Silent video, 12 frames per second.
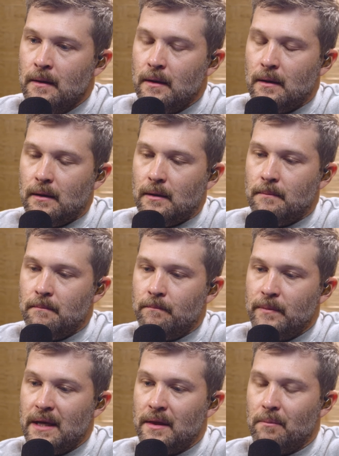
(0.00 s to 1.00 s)
um,
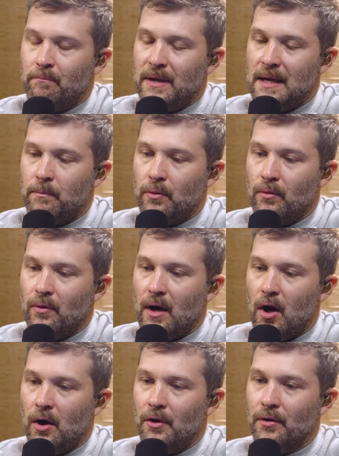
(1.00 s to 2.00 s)
in the people
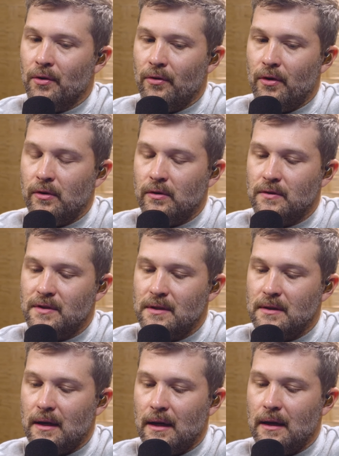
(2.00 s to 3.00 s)
under those
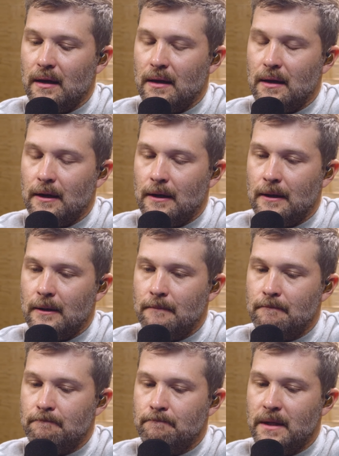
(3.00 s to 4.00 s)

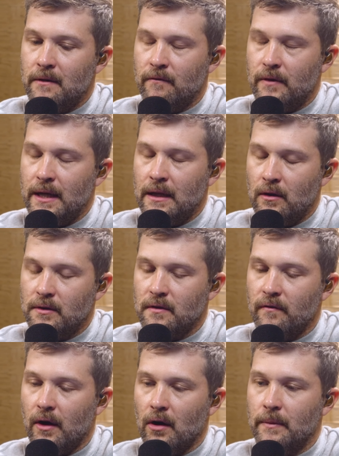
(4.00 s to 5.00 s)
um, in, in those
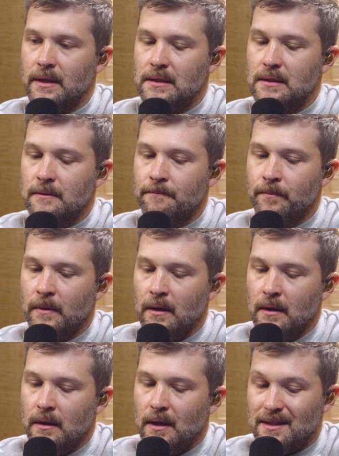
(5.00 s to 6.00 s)
environments
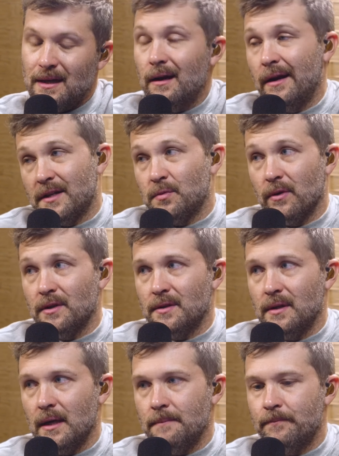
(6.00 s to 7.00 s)
it's got an expiration
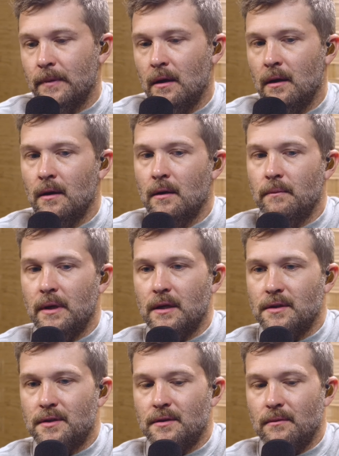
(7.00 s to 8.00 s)
date yeah
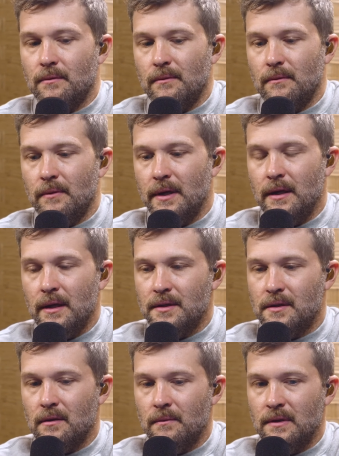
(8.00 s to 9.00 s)
because we as
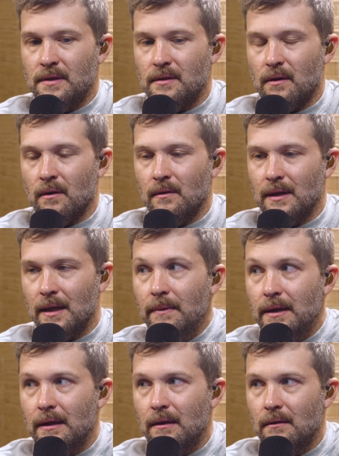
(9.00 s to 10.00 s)
humans are
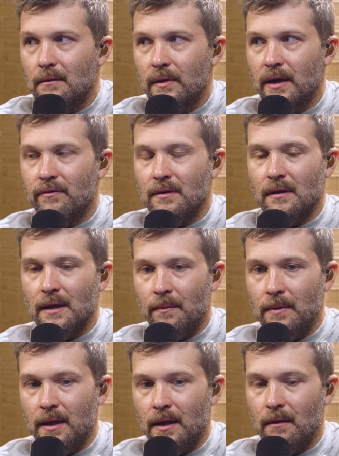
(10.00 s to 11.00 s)
limited. We have
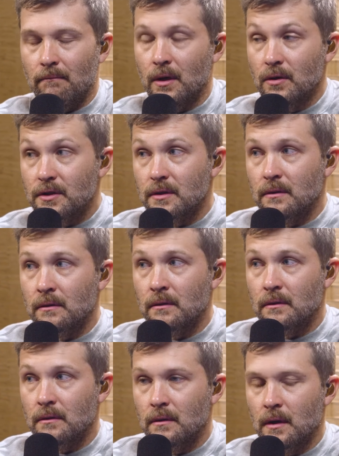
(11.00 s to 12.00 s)
limited emotional,
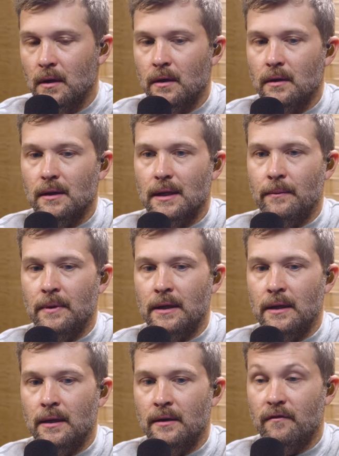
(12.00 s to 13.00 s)
yeah.
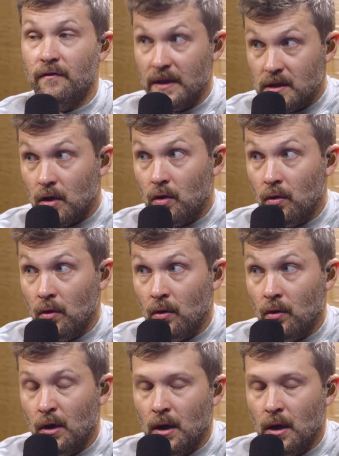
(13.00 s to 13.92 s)
limited physical,